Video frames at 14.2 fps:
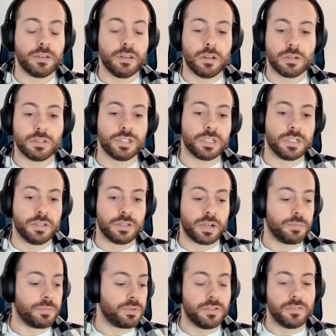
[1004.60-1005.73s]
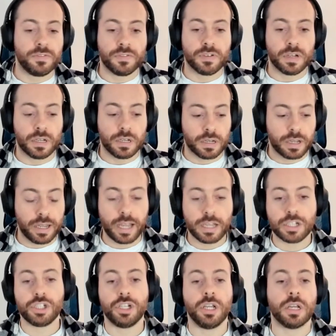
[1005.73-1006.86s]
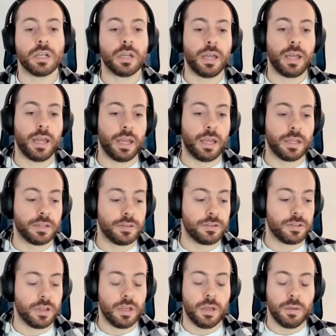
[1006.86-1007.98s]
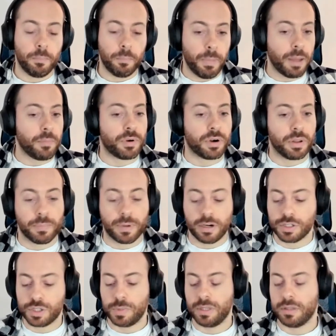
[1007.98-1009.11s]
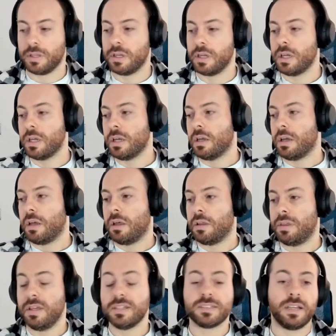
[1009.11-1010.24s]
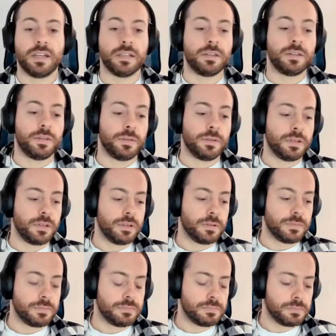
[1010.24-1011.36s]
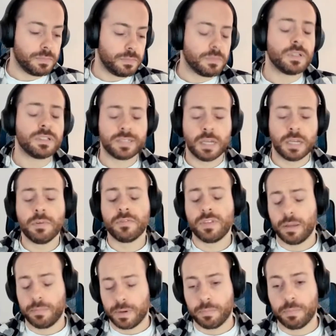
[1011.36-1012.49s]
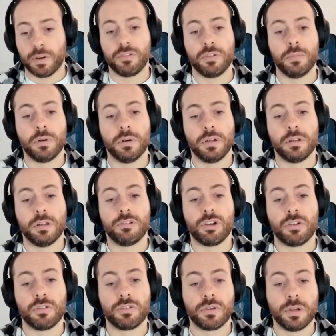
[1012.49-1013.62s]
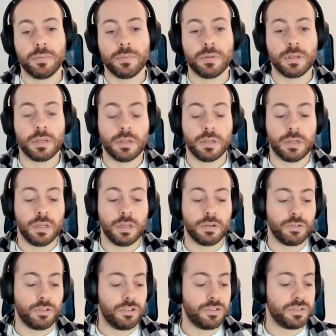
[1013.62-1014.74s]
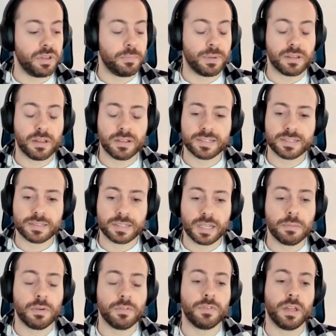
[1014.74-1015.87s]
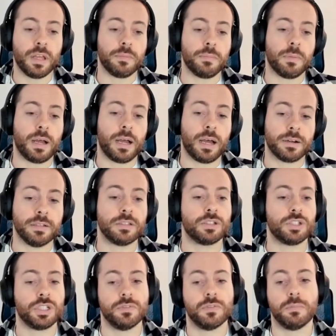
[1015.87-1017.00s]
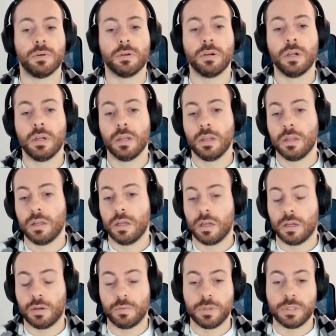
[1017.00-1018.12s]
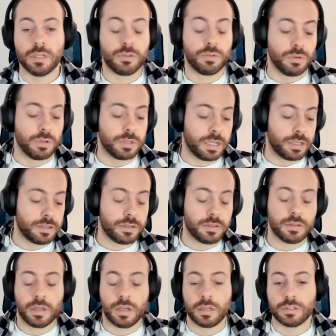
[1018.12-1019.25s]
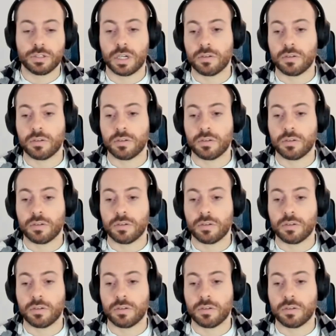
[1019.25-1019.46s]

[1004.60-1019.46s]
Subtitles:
great logic in terms of caching and memory management. Things that some of them are possible in the JavaScript ecosystem, but some of them aren't achievable with the tool that